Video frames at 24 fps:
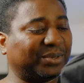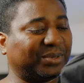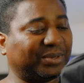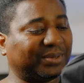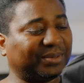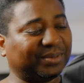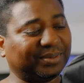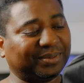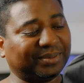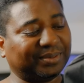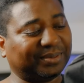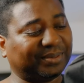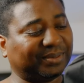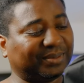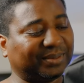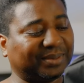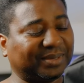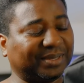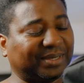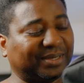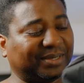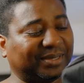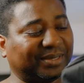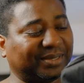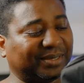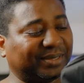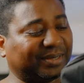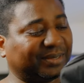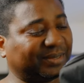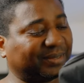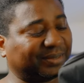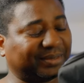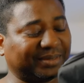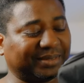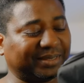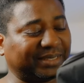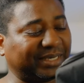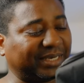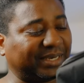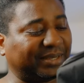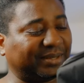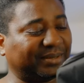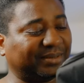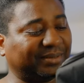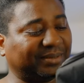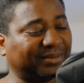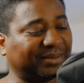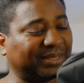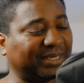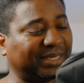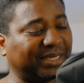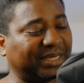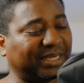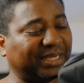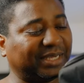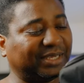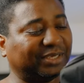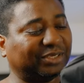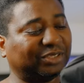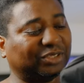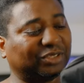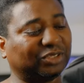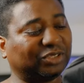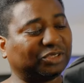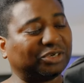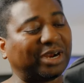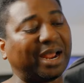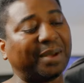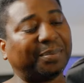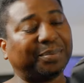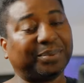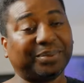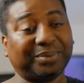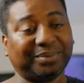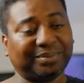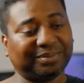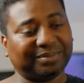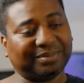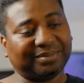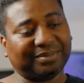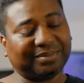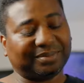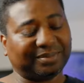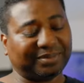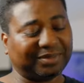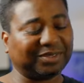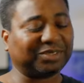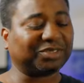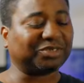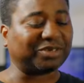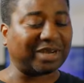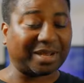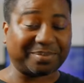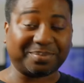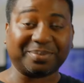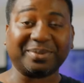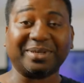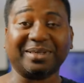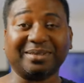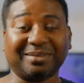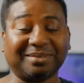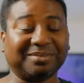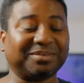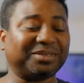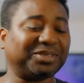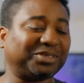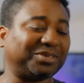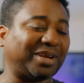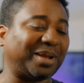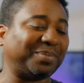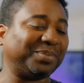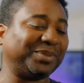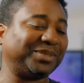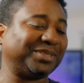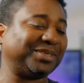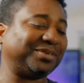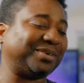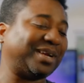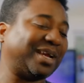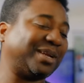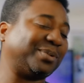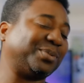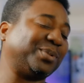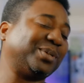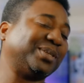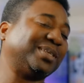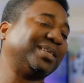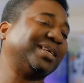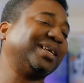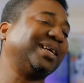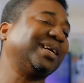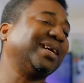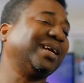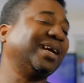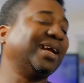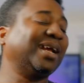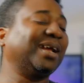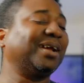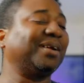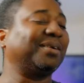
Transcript: hook, or you know, strap is the right word.